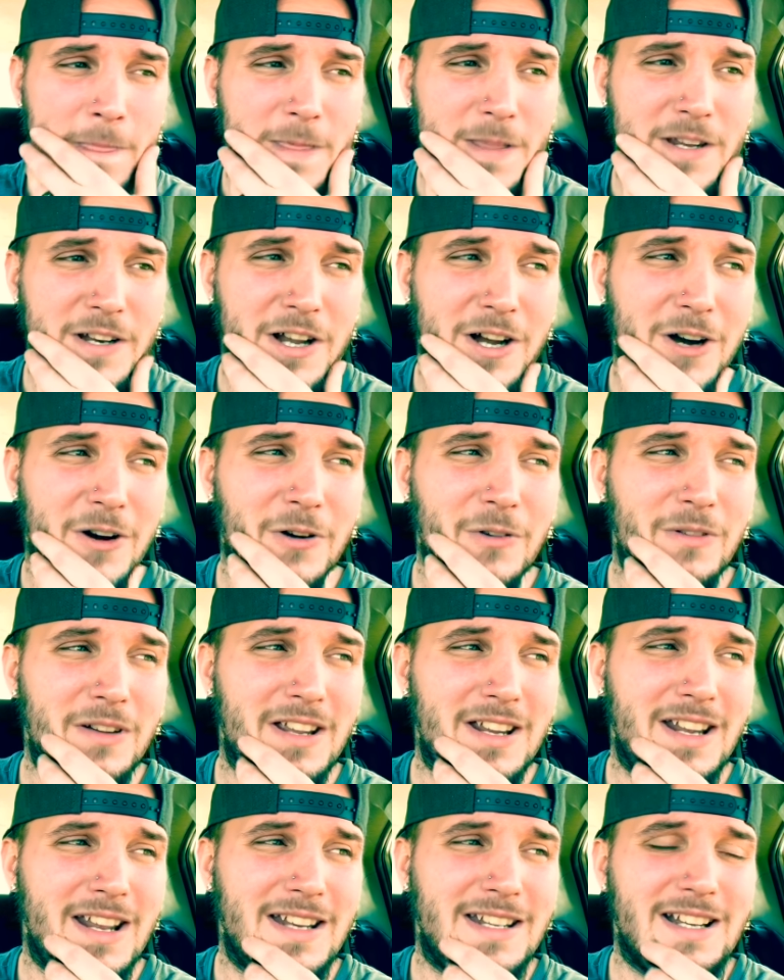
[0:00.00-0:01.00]
you know,
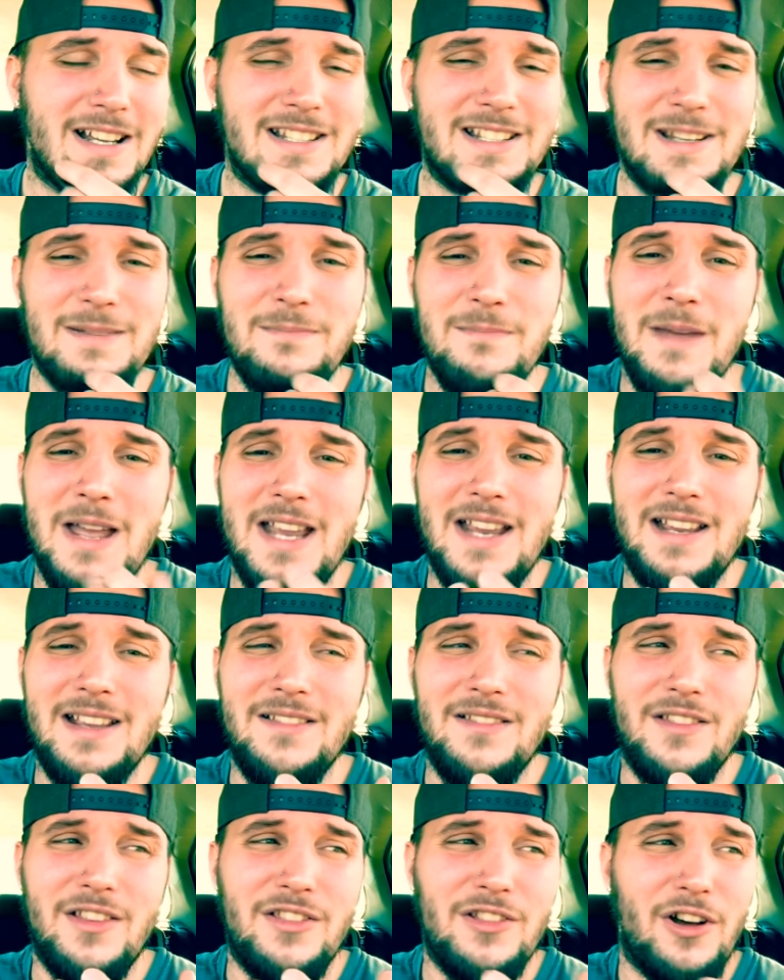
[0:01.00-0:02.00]
it, it, doesn't make
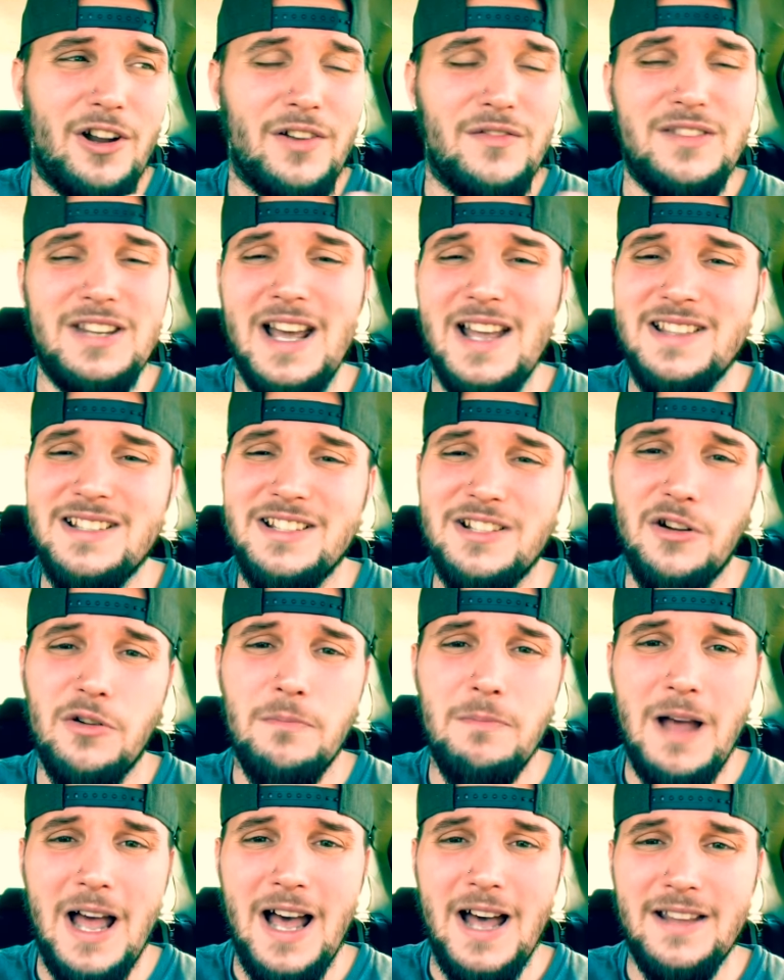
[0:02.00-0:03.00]
the thought of death so
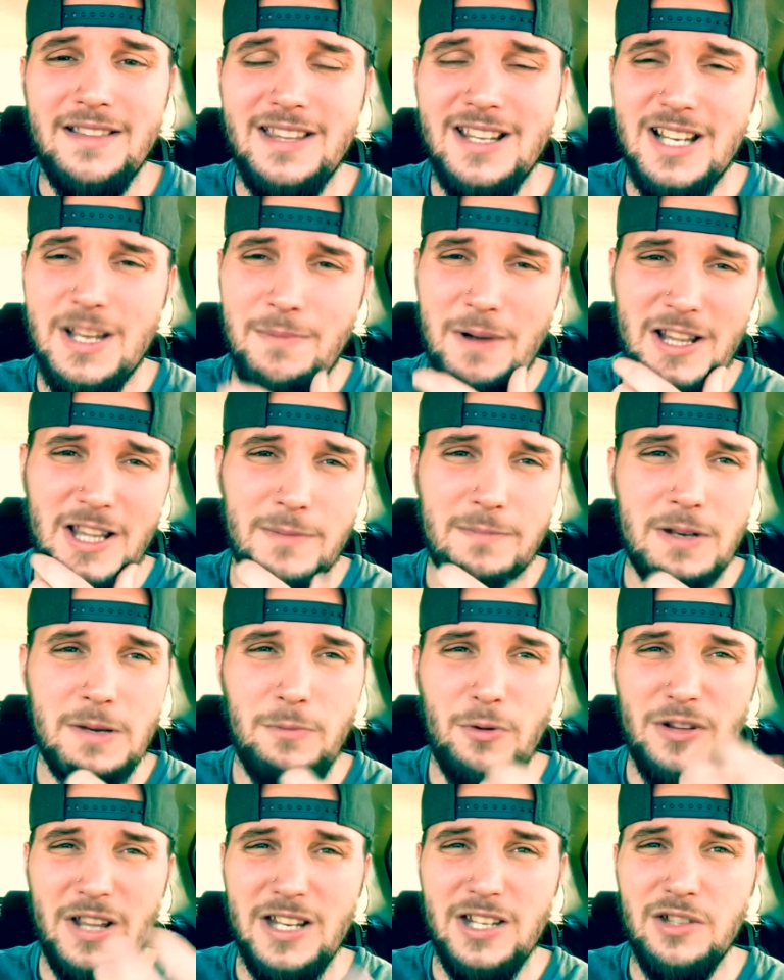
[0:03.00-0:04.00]
bad. Think about the
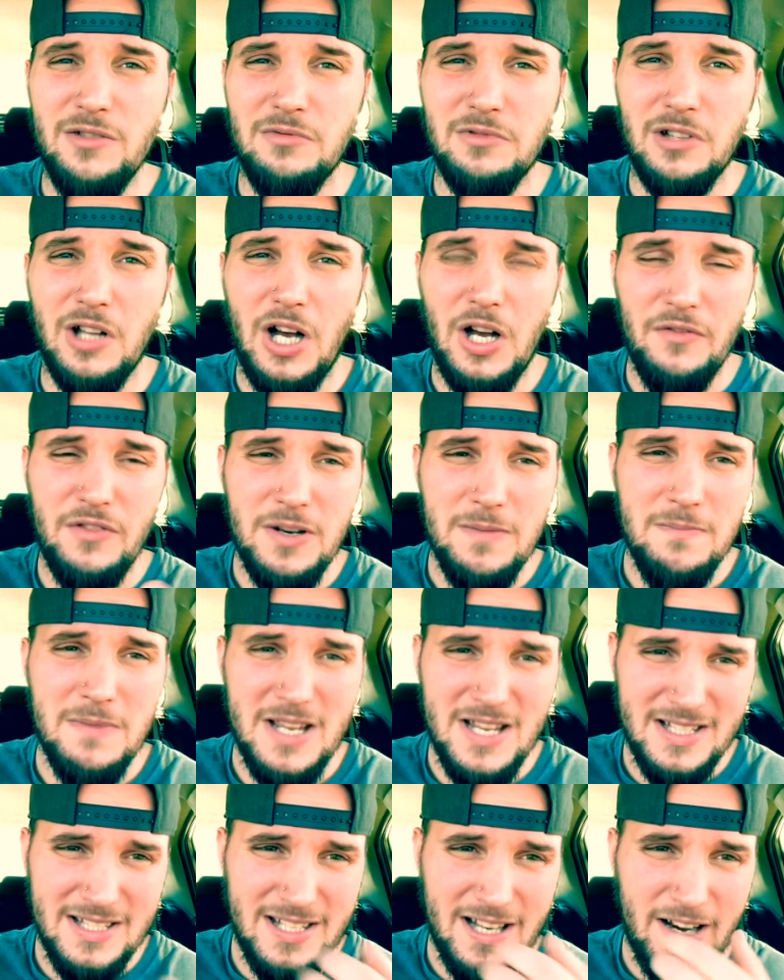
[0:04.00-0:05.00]
people that you love and
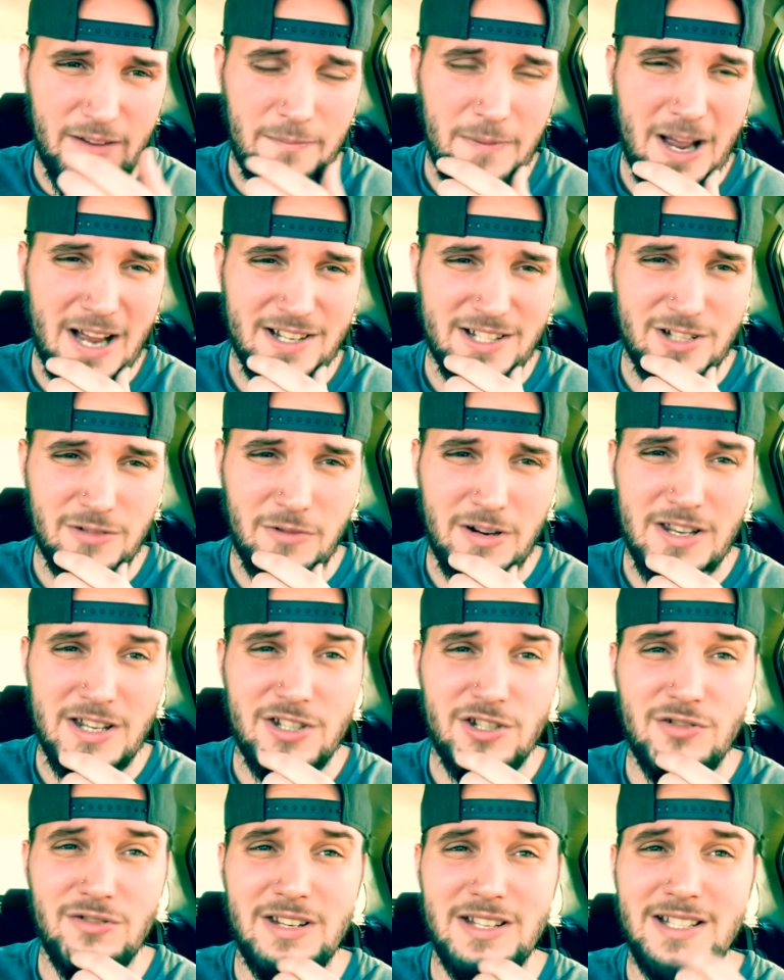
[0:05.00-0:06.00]
miss that have passed away
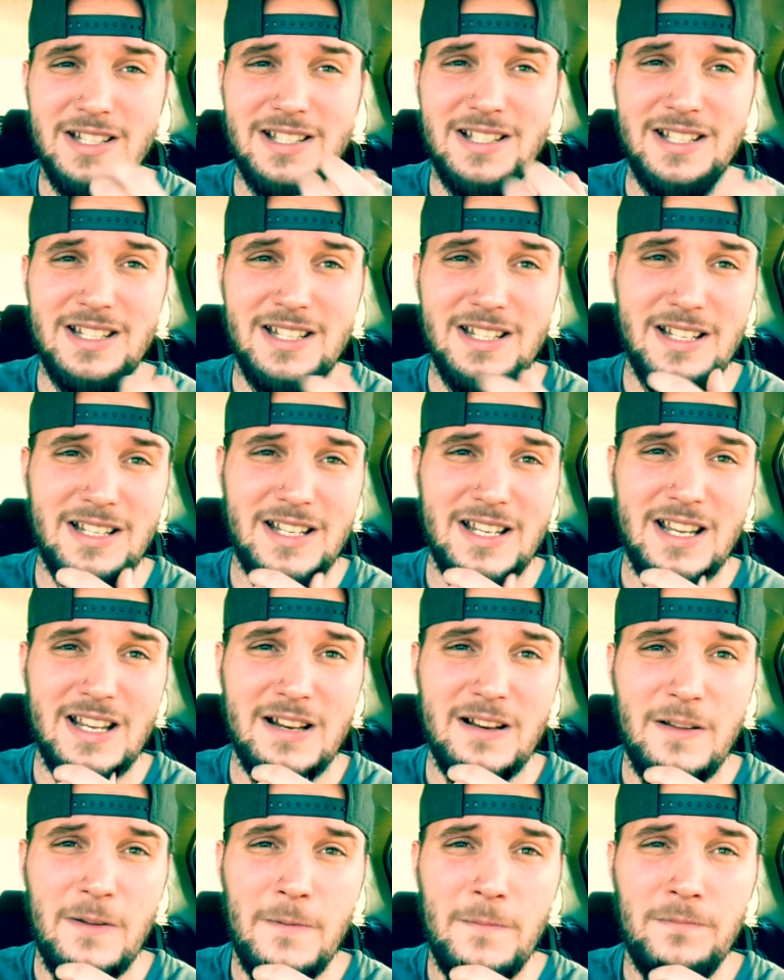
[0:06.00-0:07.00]
that you get to see
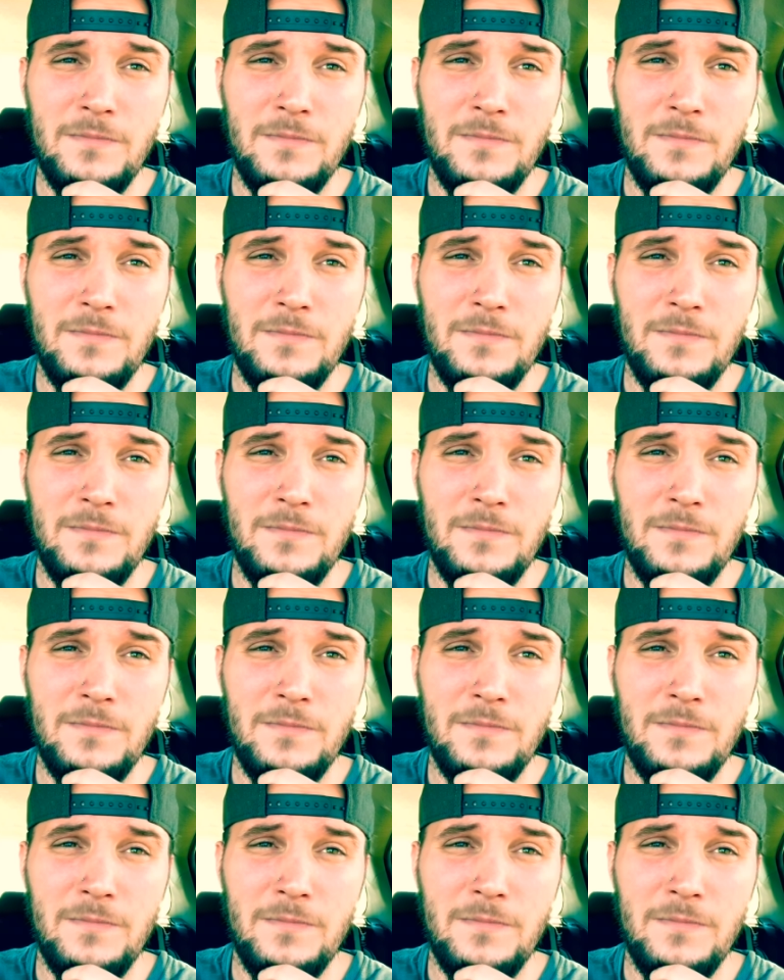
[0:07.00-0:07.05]
again.